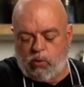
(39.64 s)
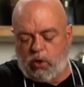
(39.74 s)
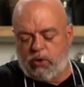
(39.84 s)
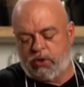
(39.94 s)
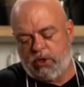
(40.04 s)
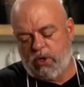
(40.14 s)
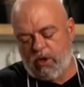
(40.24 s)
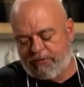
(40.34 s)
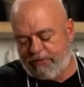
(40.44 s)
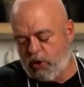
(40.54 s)
You want
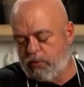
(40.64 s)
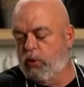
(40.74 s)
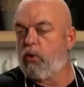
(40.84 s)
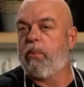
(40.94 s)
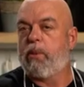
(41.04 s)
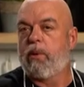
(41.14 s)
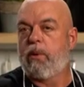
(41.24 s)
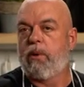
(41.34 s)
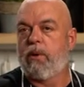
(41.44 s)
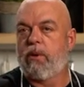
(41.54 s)
a firm grip,
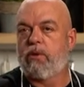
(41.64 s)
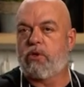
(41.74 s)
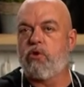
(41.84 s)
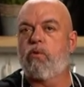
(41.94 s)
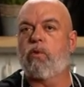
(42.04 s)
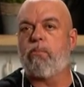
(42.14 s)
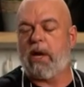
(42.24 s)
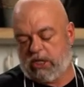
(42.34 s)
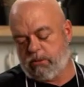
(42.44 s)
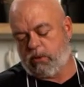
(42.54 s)
so you've got
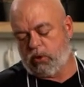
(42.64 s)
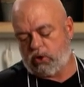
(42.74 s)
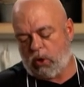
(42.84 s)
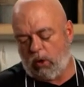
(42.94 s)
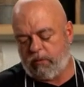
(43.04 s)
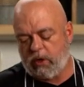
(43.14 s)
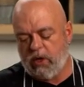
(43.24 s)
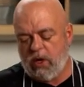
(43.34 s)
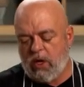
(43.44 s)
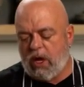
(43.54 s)
maximum control of
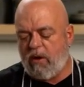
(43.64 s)
it.